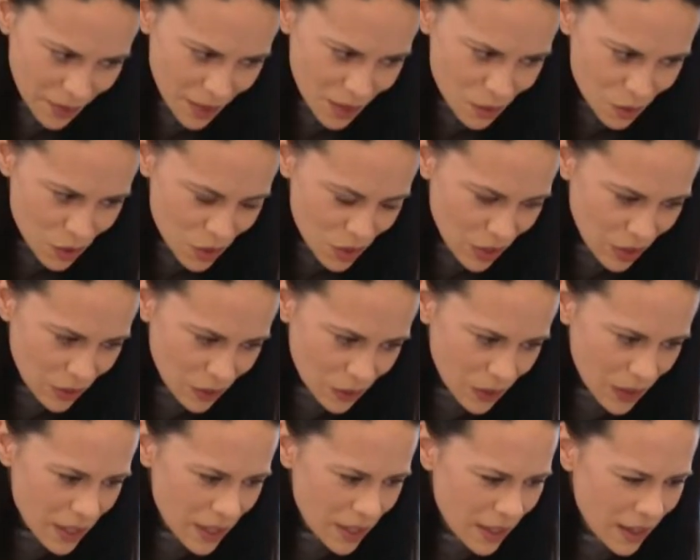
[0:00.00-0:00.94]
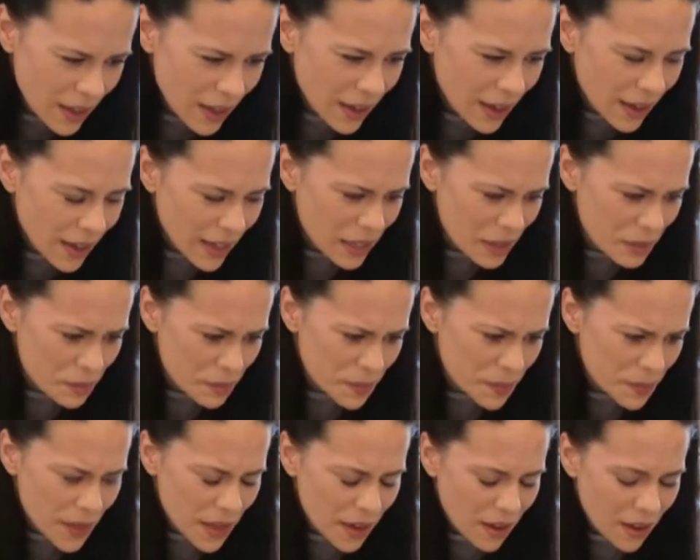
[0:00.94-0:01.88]
So
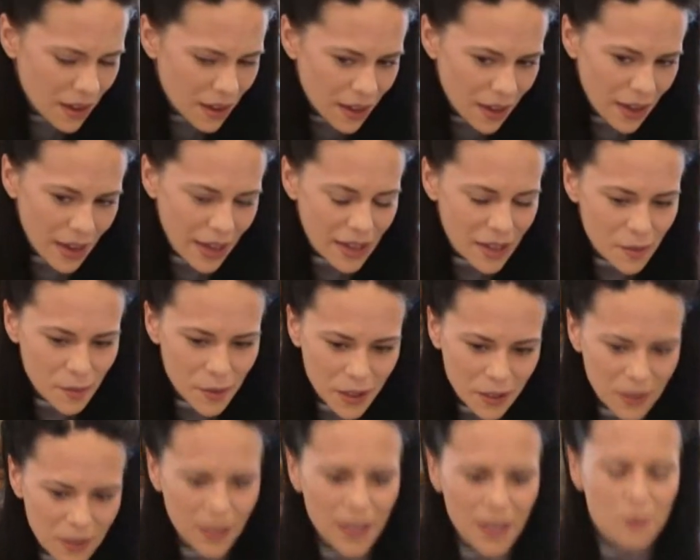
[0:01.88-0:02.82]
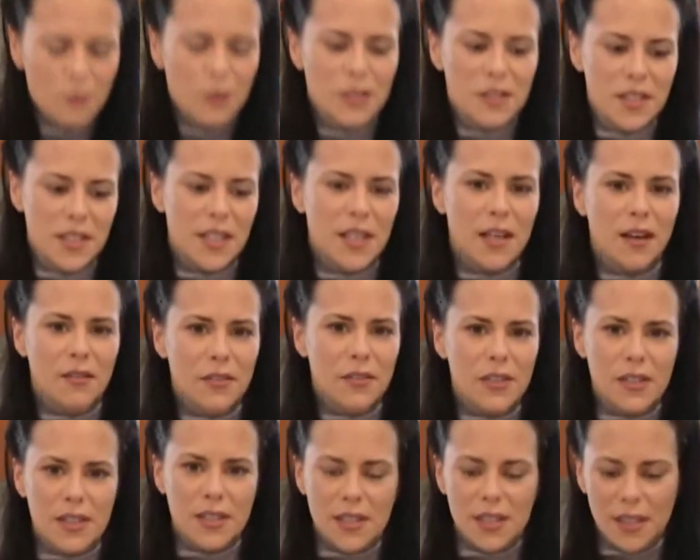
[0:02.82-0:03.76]
AML and KYC
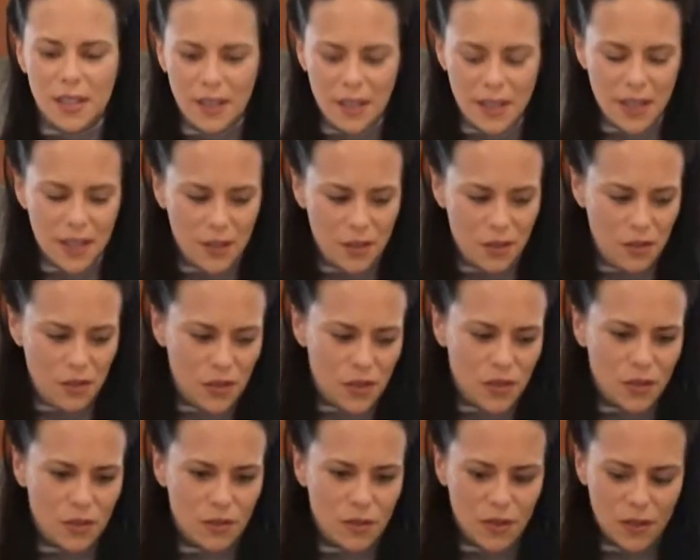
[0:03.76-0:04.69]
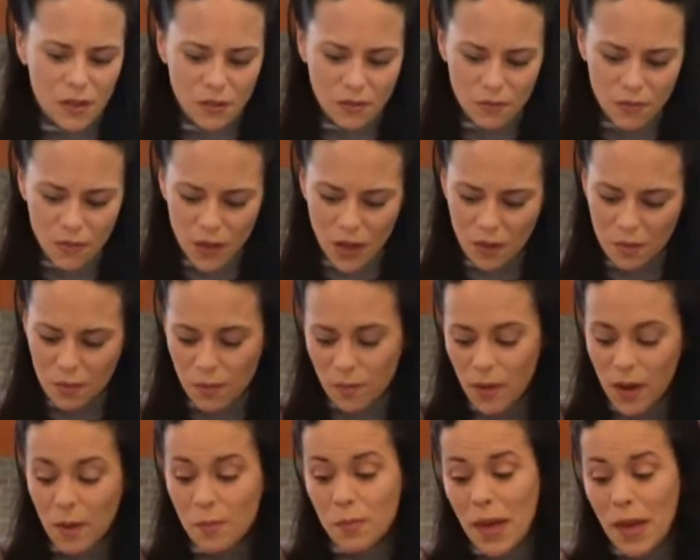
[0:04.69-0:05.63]
obviously is
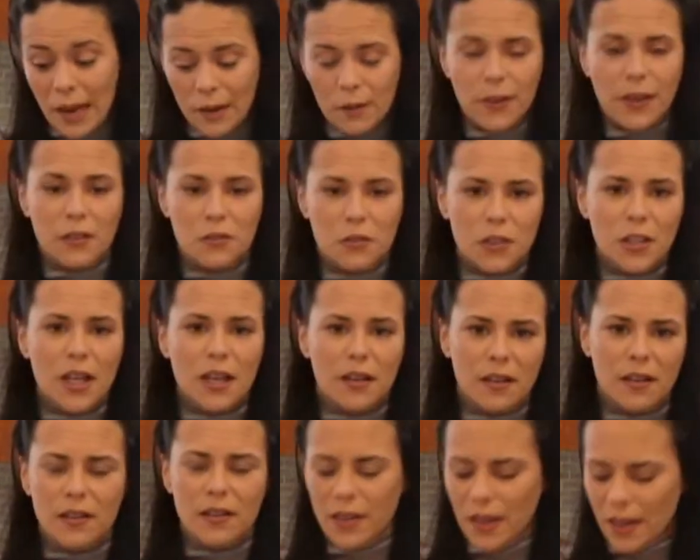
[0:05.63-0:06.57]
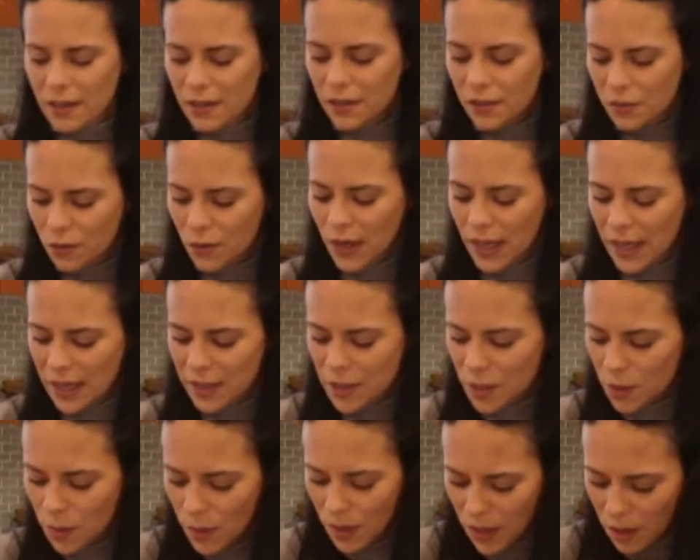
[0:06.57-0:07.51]
a background check kind of way
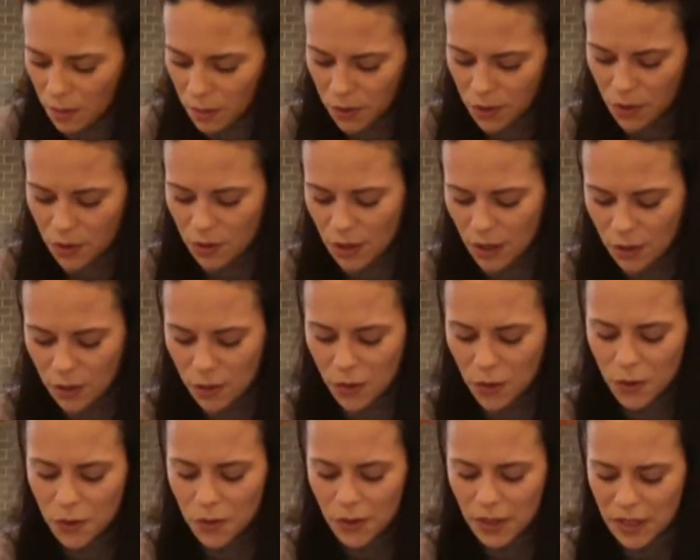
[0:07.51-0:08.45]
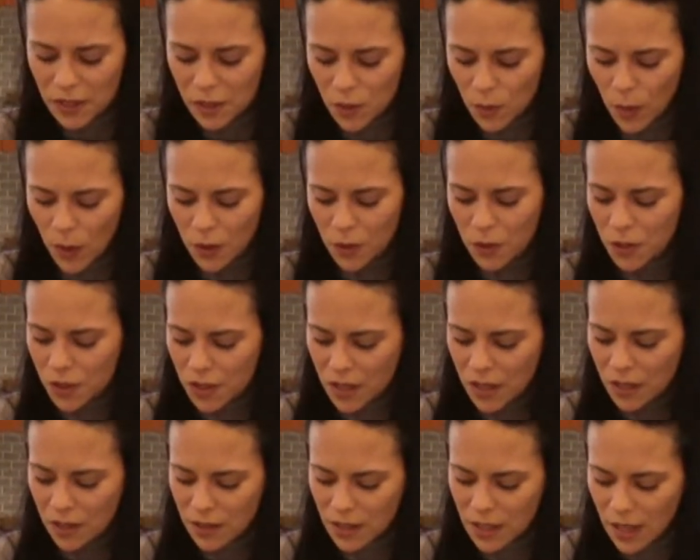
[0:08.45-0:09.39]
to be able to know who is
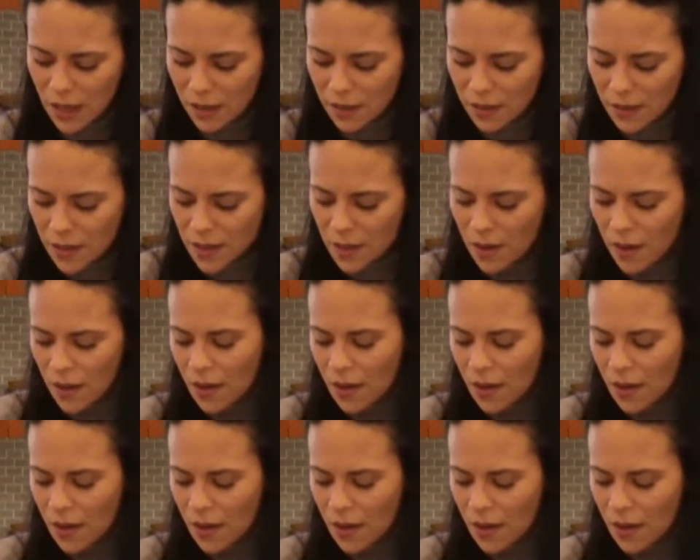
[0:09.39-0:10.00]
purchasing things.